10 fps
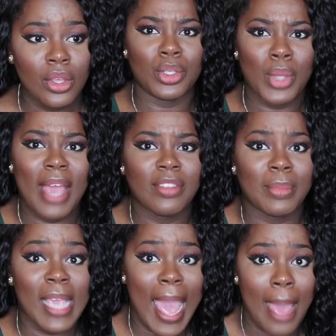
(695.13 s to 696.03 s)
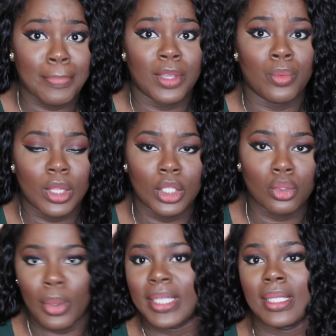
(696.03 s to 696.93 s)
You have to be happy with the
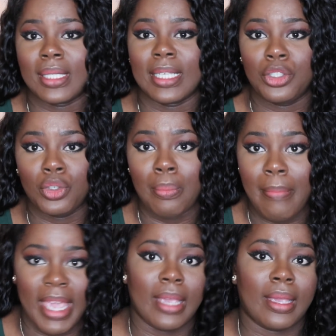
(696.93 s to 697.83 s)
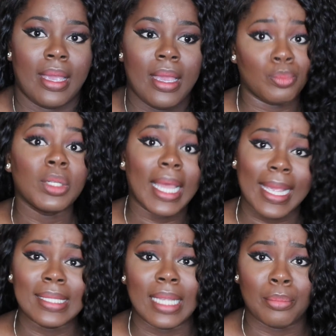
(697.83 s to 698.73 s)
choices that you make. Like
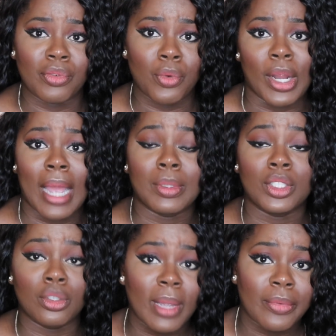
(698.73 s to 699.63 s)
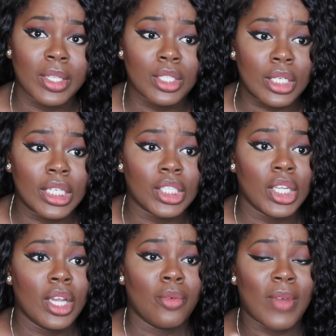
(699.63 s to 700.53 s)
I said before, I would do my research,
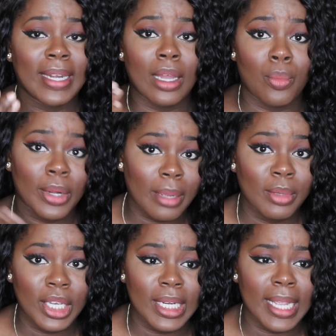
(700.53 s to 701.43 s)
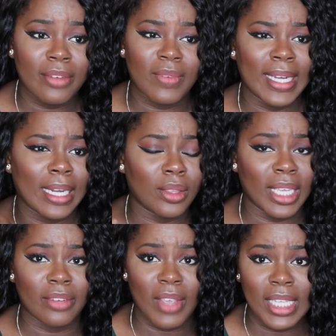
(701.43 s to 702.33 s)
find out what I'm good in, find out
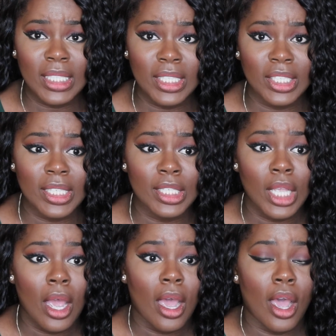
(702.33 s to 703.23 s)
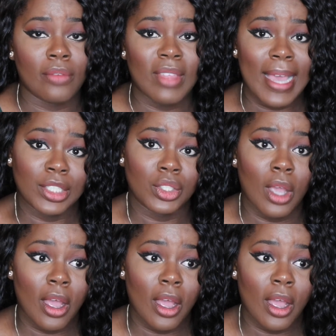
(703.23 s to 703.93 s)
the advantages of that